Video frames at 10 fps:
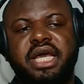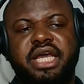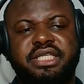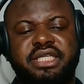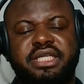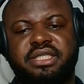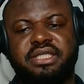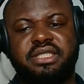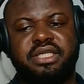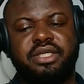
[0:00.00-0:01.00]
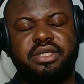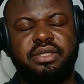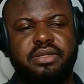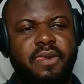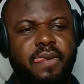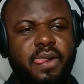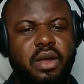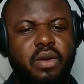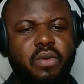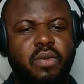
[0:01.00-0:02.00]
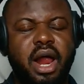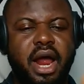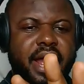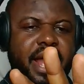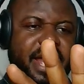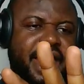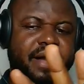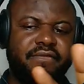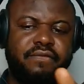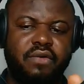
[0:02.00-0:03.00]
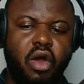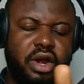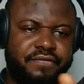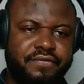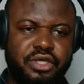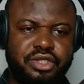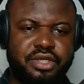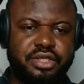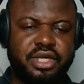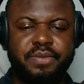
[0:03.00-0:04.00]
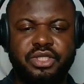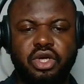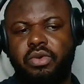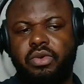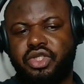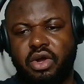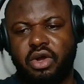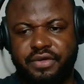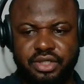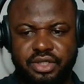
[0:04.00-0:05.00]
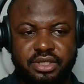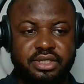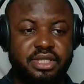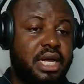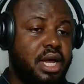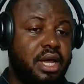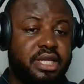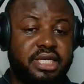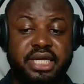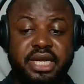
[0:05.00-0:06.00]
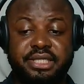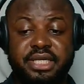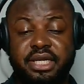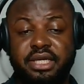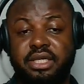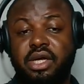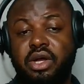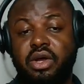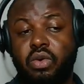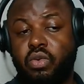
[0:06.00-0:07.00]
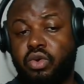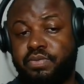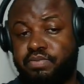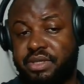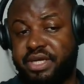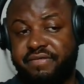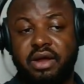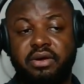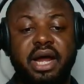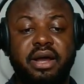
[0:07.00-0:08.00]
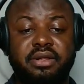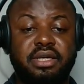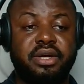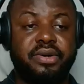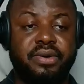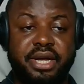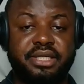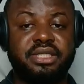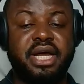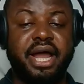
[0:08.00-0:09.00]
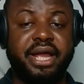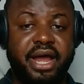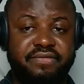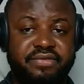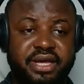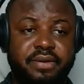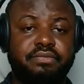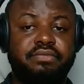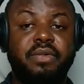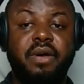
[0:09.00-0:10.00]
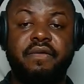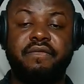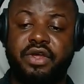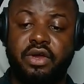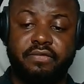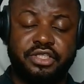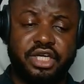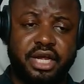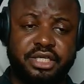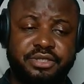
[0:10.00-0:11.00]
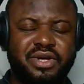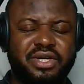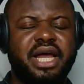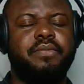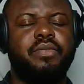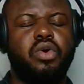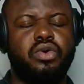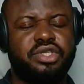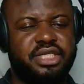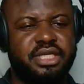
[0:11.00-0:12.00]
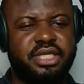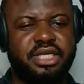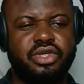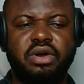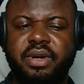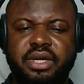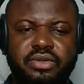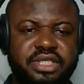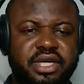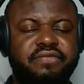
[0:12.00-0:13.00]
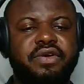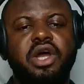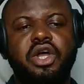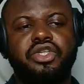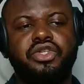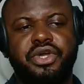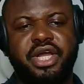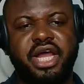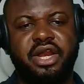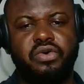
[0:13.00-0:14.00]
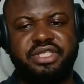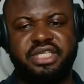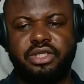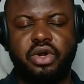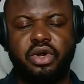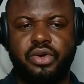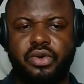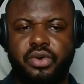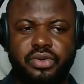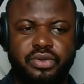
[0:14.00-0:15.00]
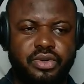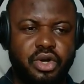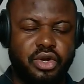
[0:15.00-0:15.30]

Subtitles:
it is I have all the features, or let me say almost all the features that n8n would give out there, right? I have them free of charge because I'm hosting this on my website. So you can host it on your